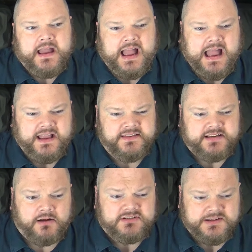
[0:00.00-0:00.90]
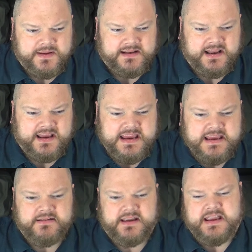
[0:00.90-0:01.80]
And
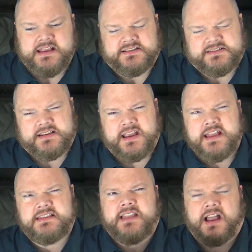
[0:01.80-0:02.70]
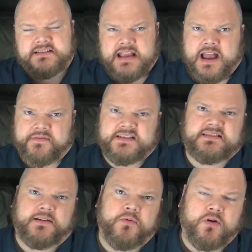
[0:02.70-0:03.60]
ultimately, it's it does have a
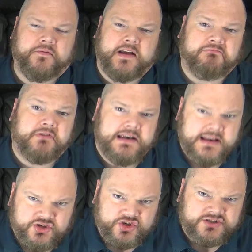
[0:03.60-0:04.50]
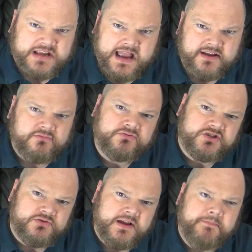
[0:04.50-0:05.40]
somewhat of a religious angle
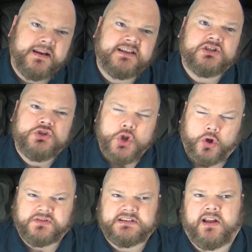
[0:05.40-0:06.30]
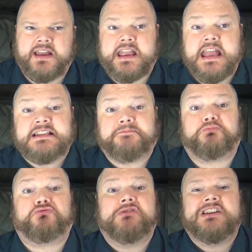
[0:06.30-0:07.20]
to it, but it's not like it's
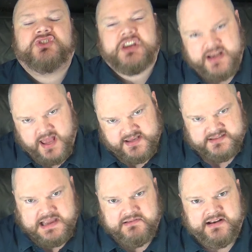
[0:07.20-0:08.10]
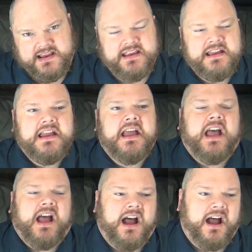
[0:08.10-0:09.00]
preaching necessarily.
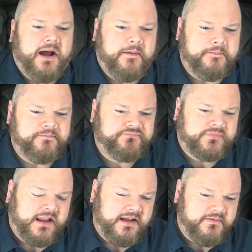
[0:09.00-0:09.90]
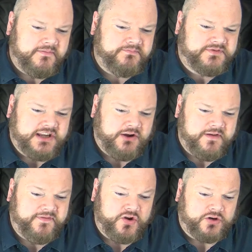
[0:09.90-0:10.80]
Um, so
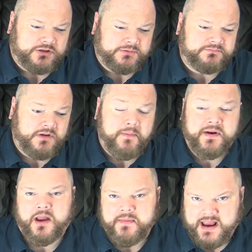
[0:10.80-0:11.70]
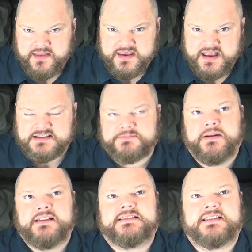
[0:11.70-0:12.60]
if you're, I mean, I'm an atheist,
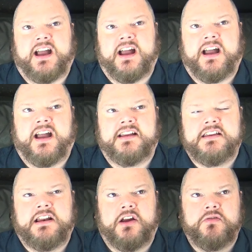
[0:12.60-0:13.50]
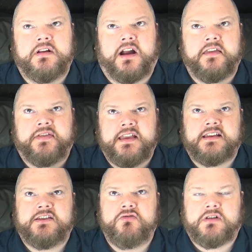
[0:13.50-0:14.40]
but uh, you know, I
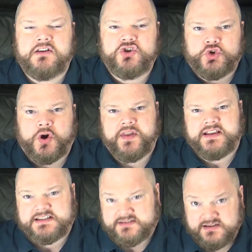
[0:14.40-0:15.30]
think you can enjoy this